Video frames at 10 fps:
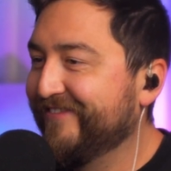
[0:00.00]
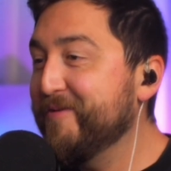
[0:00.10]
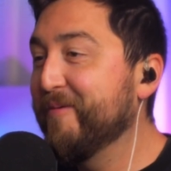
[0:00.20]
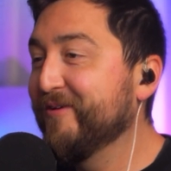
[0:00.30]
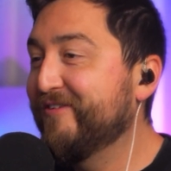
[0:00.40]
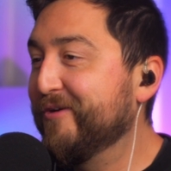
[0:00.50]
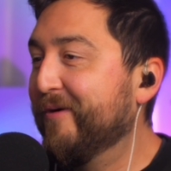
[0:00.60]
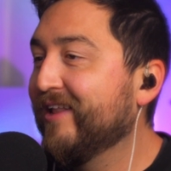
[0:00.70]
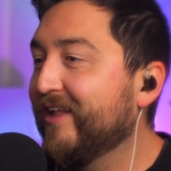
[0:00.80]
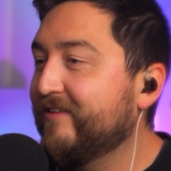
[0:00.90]
Tip number
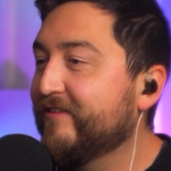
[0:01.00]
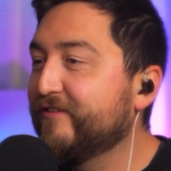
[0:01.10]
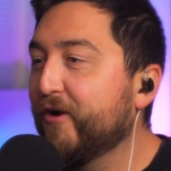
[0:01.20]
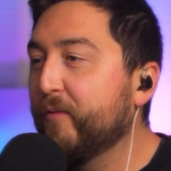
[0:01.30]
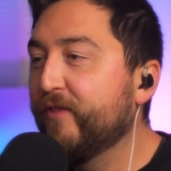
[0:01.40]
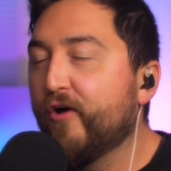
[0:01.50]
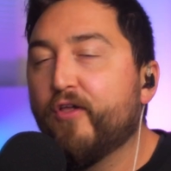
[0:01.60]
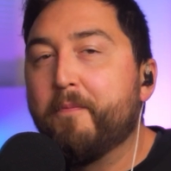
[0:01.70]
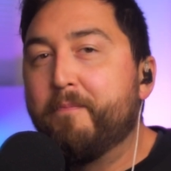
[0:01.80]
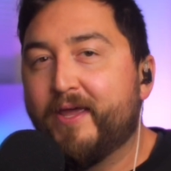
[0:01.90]
two I like to start with
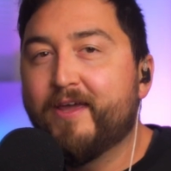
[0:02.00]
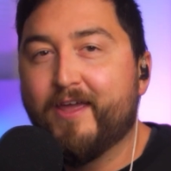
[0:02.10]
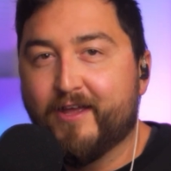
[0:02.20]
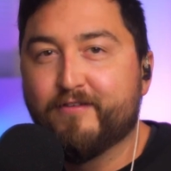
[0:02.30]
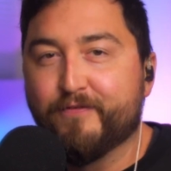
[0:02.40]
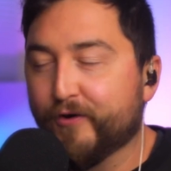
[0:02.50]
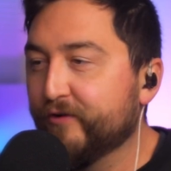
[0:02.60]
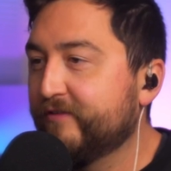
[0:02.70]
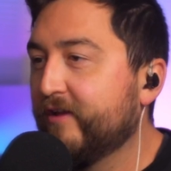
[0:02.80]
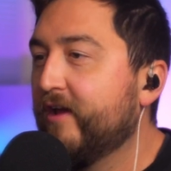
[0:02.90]
all the big hits
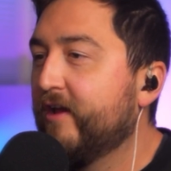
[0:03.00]
first